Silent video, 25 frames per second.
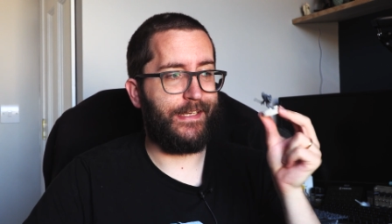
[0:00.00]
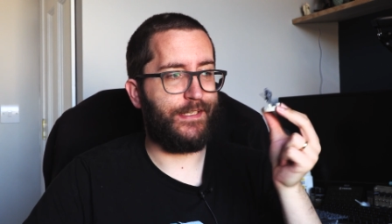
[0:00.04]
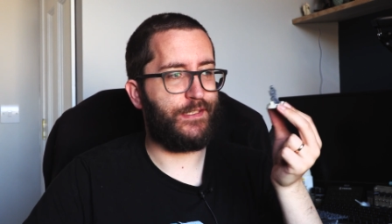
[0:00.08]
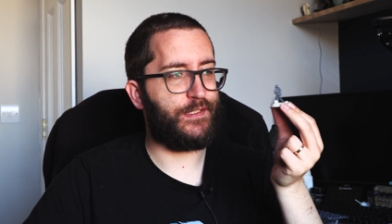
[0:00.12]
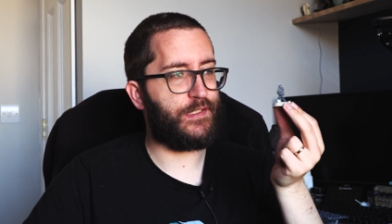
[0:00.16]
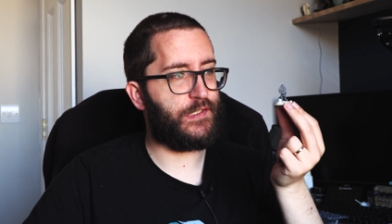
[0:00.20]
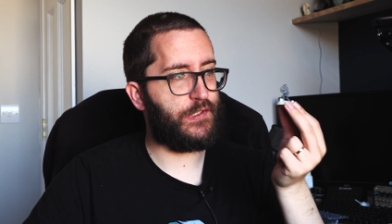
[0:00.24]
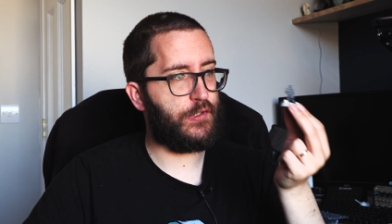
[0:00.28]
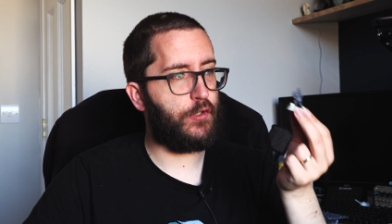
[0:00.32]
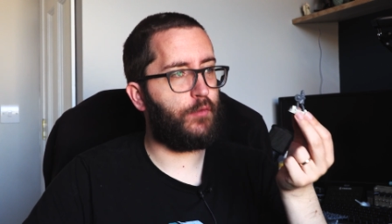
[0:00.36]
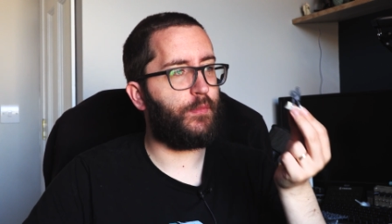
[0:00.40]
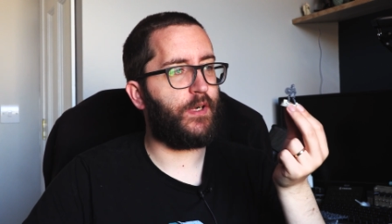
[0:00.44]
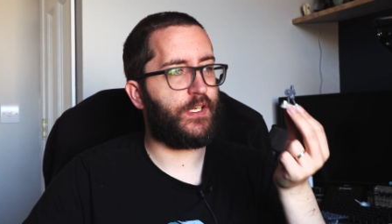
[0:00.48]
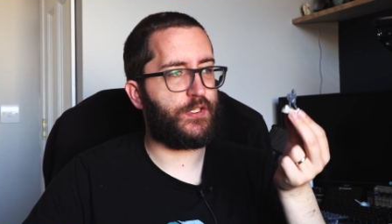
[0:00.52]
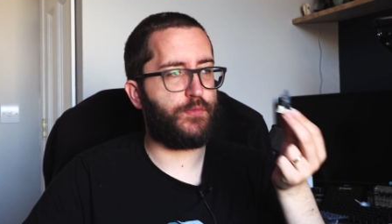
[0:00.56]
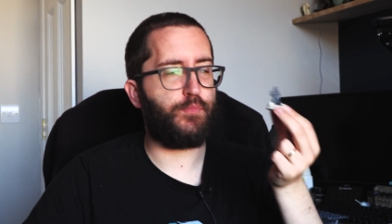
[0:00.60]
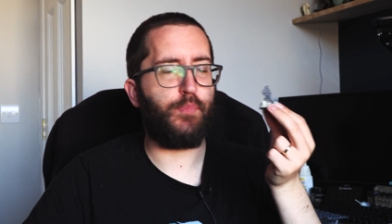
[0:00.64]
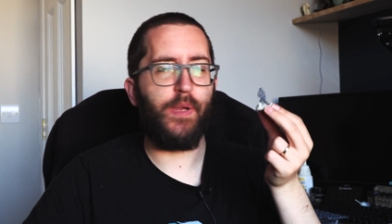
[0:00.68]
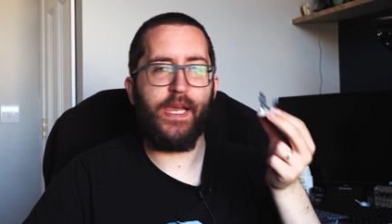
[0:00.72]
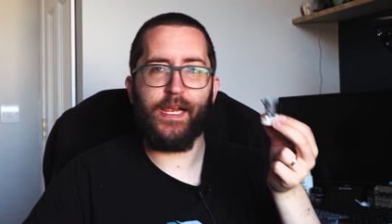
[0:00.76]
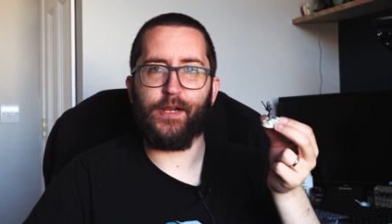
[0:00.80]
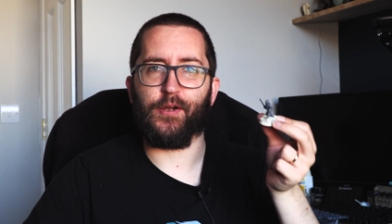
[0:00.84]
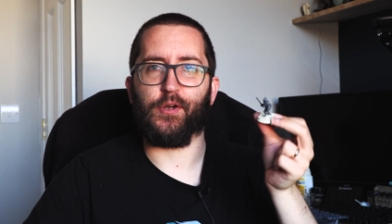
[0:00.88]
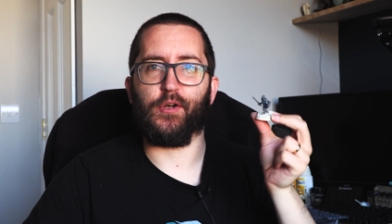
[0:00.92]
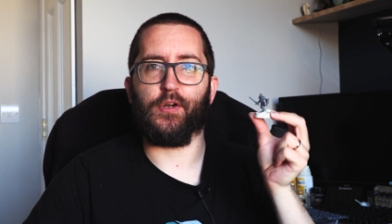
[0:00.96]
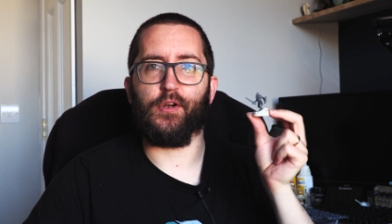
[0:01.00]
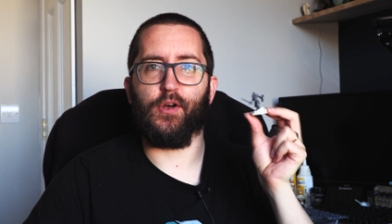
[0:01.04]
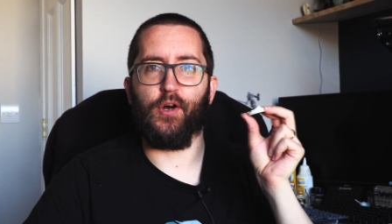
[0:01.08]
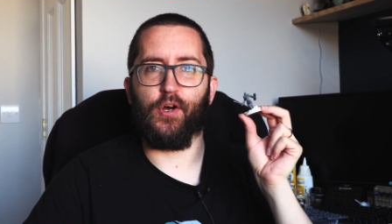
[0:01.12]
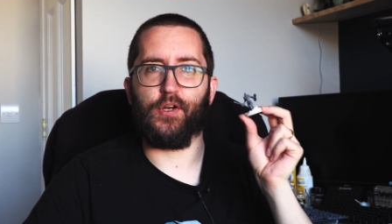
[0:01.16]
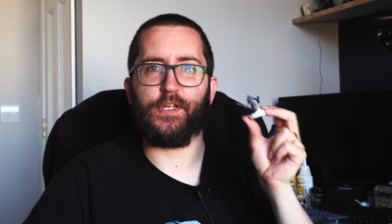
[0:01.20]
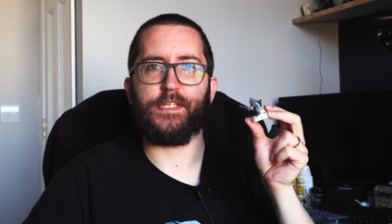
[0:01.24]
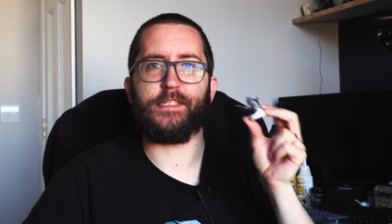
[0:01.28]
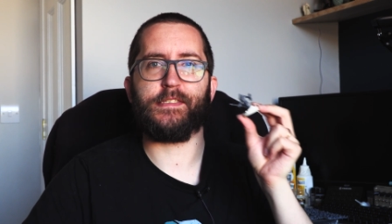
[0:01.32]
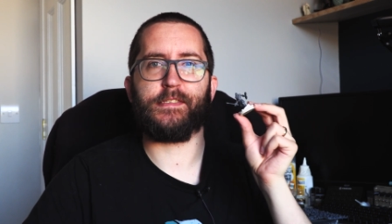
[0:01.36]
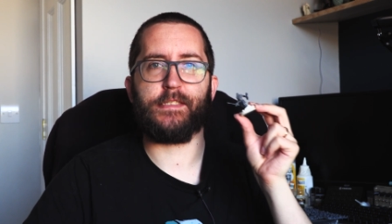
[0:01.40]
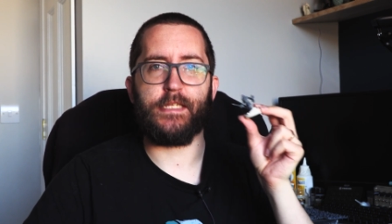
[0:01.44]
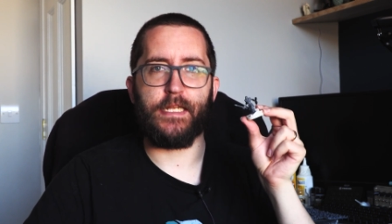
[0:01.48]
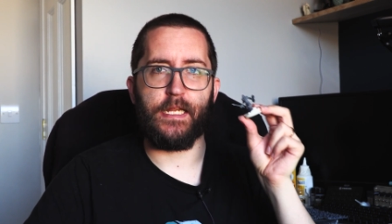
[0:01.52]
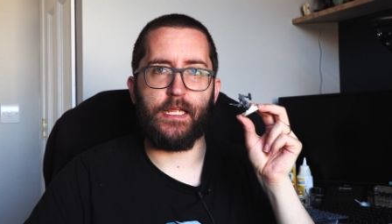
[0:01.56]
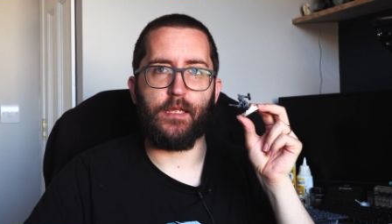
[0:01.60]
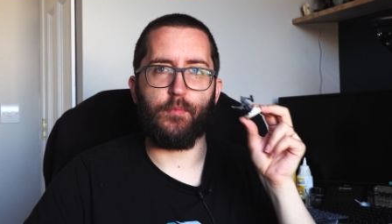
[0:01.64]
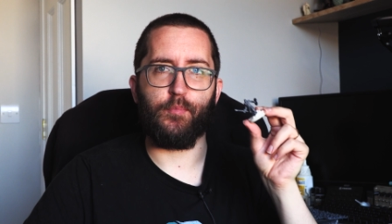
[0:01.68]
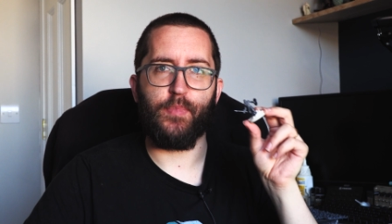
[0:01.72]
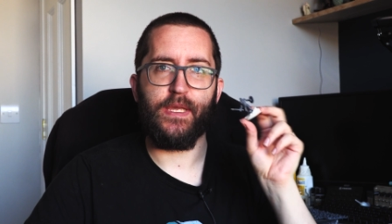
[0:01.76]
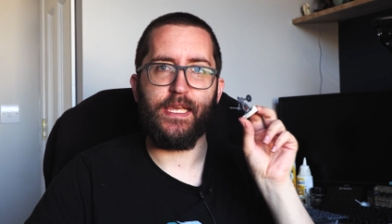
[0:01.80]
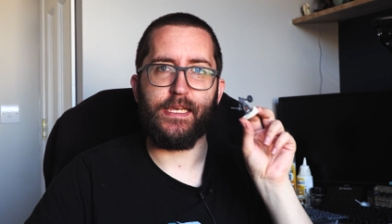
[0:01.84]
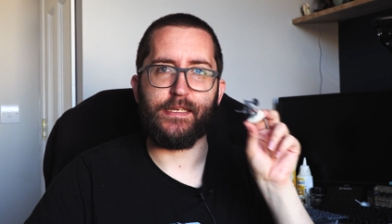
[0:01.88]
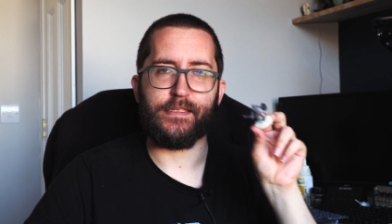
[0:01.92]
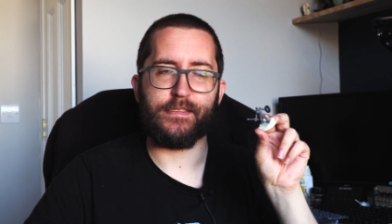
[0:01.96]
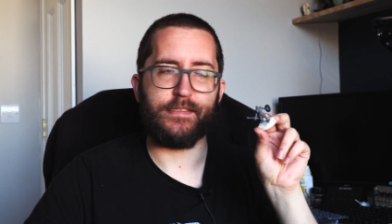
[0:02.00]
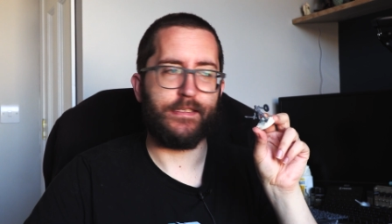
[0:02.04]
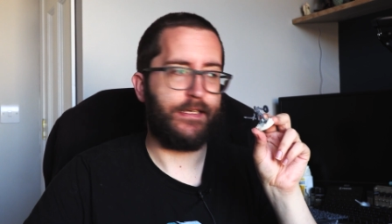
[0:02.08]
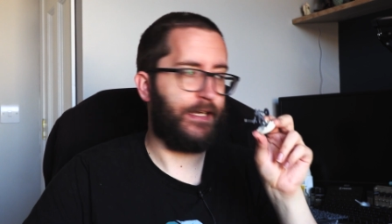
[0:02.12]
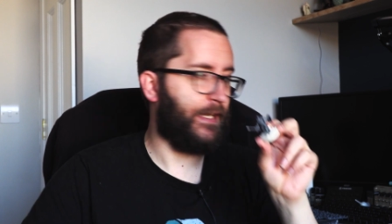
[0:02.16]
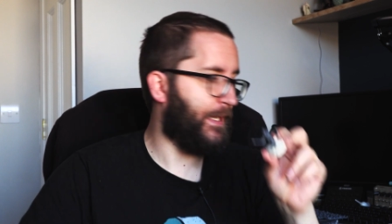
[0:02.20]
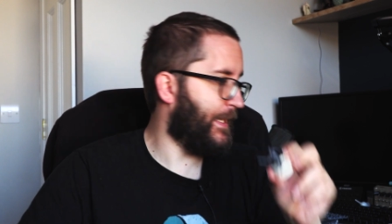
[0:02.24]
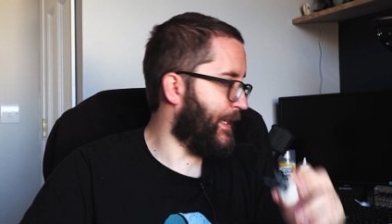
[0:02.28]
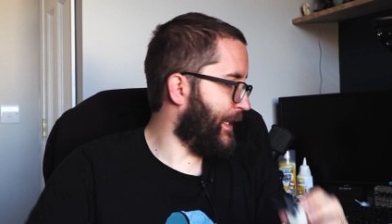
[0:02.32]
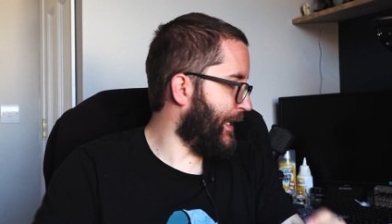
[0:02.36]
so much better on a scenic base,